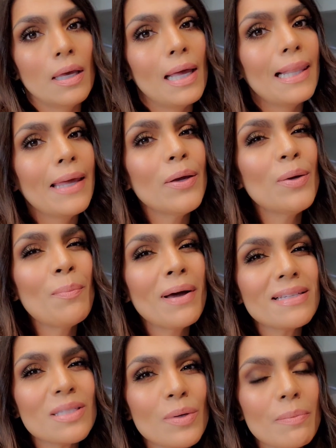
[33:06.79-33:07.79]
Hello,
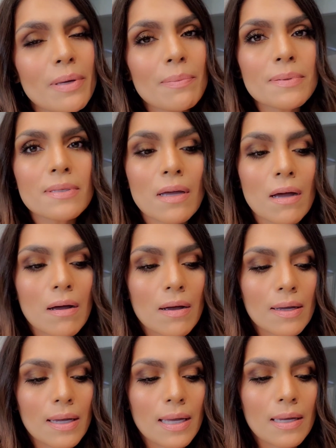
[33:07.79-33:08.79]
my sweet peeps.
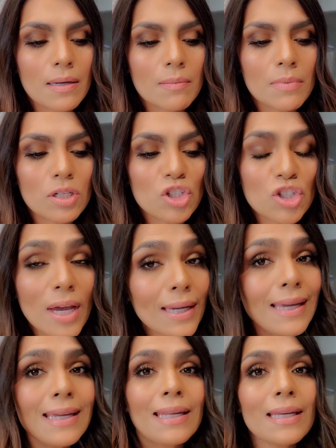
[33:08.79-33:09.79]
I am
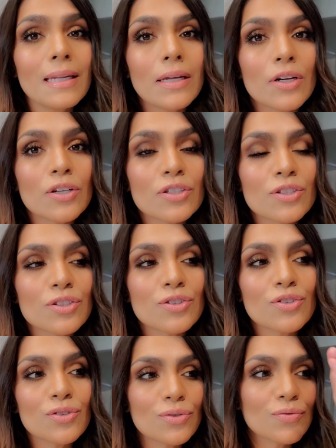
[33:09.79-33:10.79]
checking in here
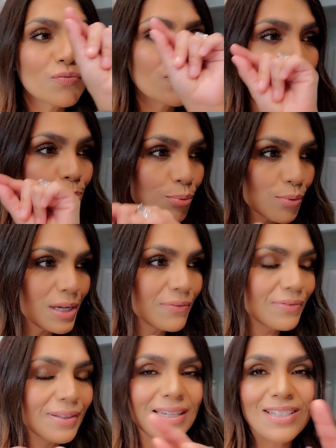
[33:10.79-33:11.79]

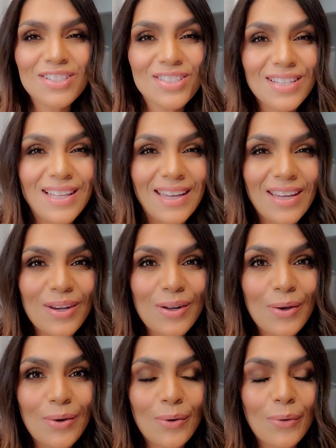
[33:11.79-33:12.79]
briefly just to let you
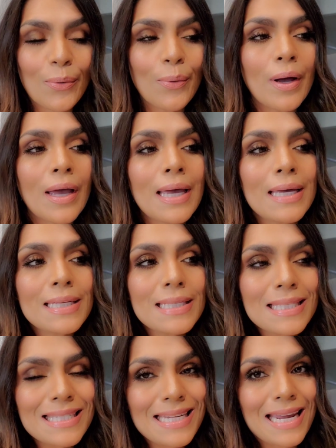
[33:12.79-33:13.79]
know,
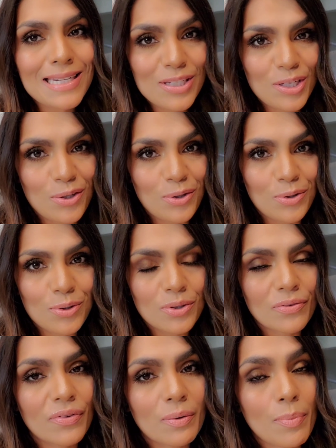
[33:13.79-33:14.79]
stay tuned
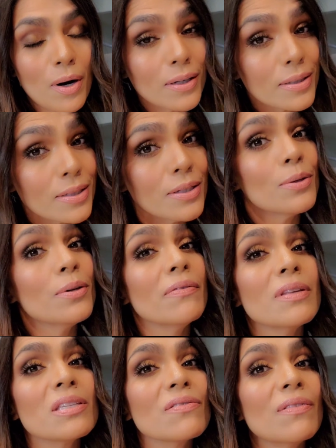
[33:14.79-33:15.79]
for part 2
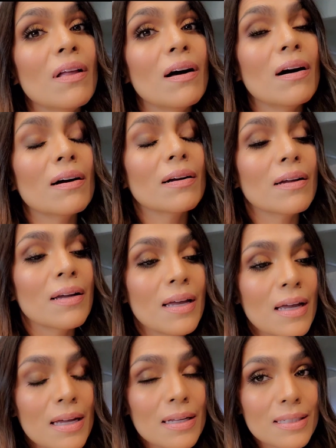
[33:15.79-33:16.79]
of this vlog.
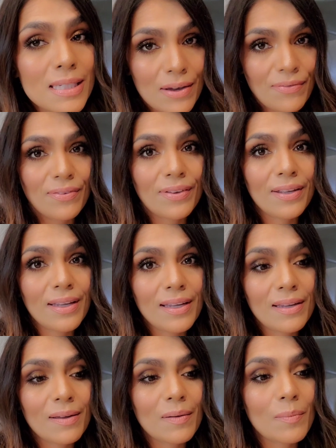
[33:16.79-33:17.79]

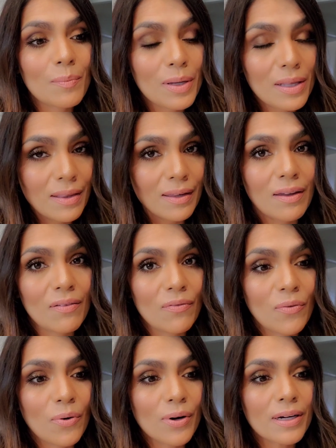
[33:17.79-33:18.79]
Definitely be looking
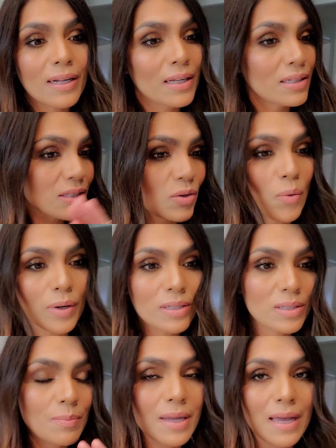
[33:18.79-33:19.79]
for it. It's going
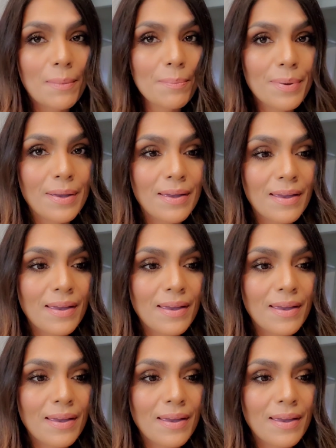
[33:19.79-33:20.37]
to be up.